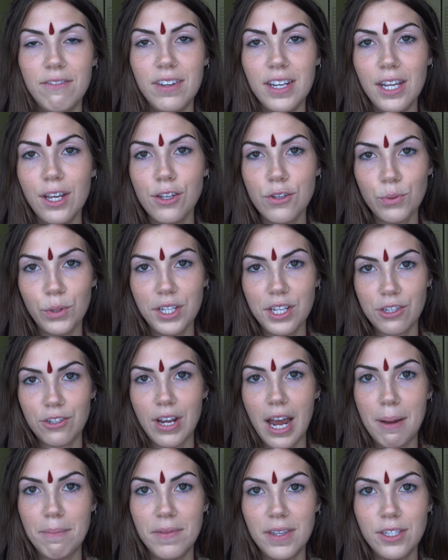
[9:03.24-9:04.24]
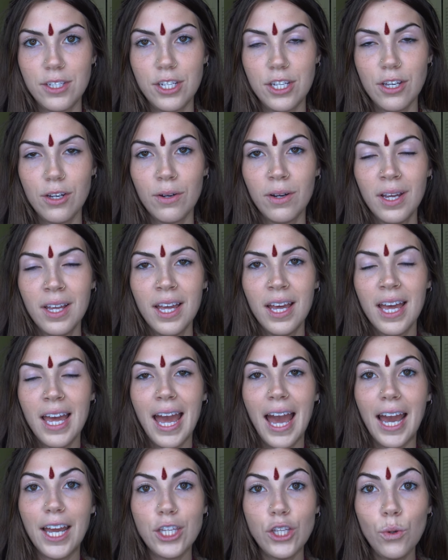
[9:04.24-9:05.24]
the videos will describe this to you.
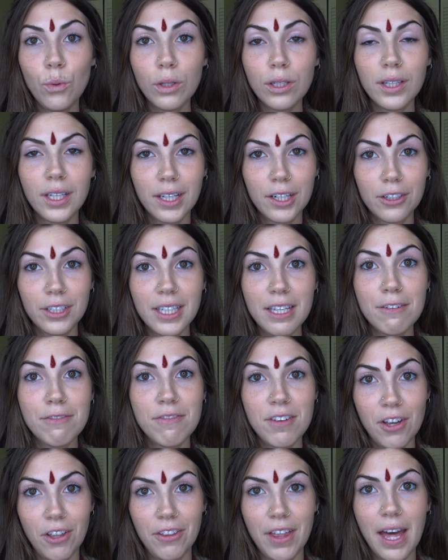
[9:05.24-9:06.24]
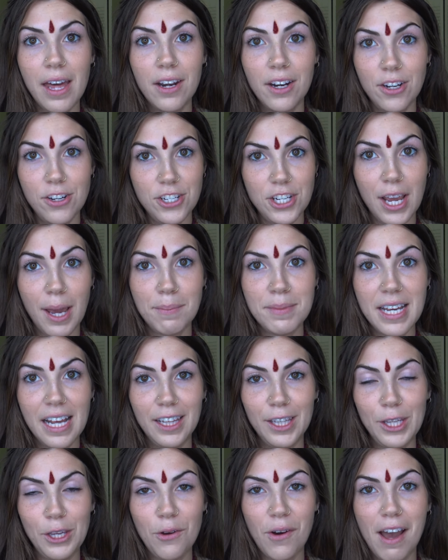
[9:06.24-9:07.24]
And you will literally feel the energy. I'm
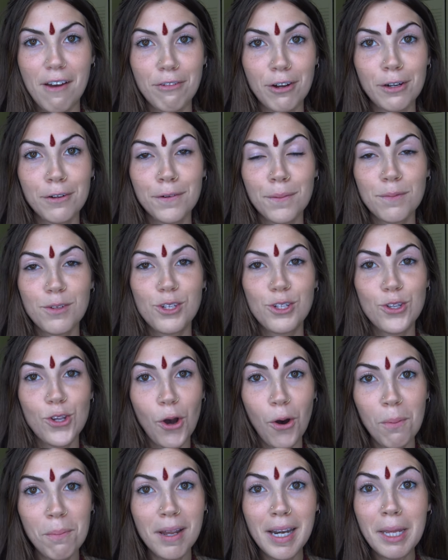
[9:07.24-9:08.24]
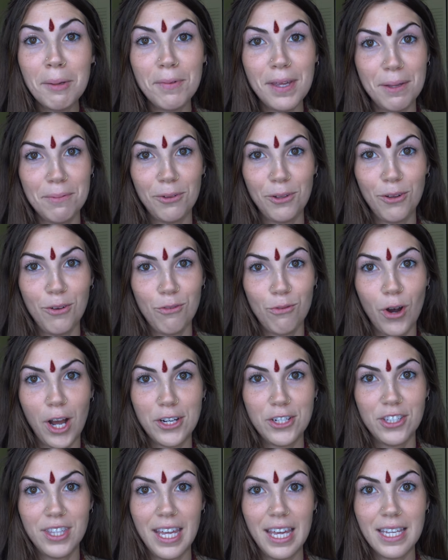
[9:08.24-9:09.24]
telling you, I've heard from so many people who've
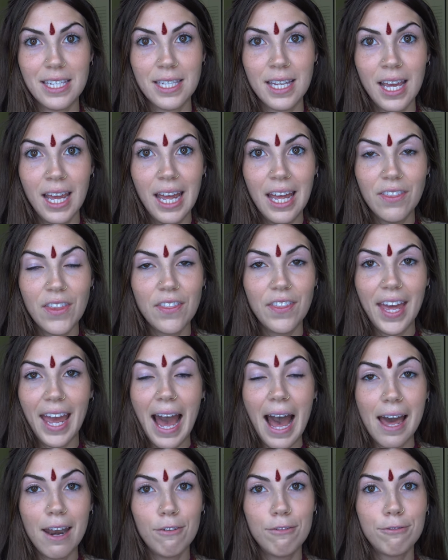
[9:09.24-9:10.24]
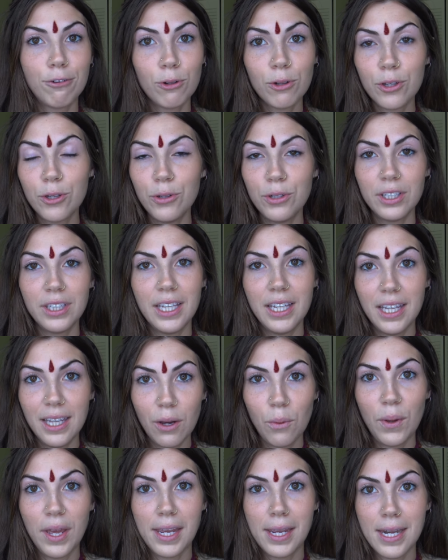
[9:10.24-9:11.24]
watched these that they had full
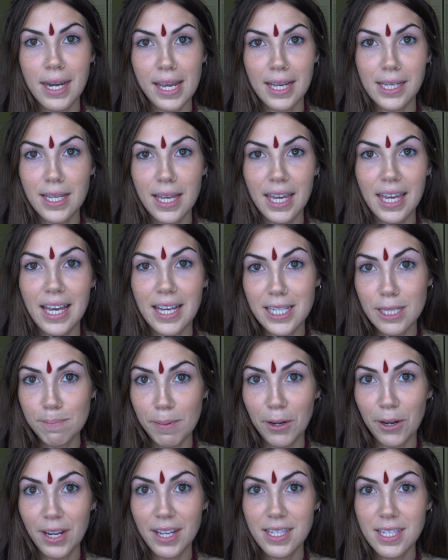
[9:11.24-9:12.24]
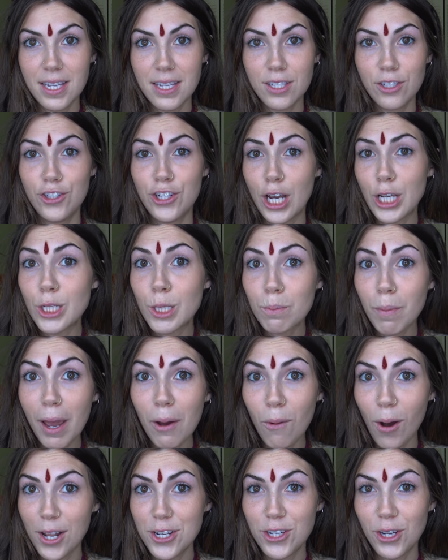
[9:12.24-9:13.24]
Kundalini awakening experiences just
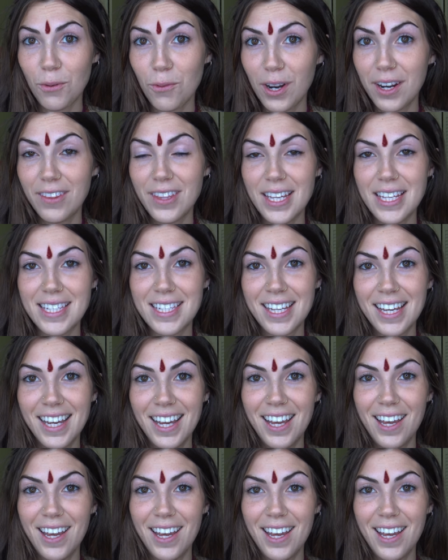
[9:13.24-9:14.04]
by watching one of these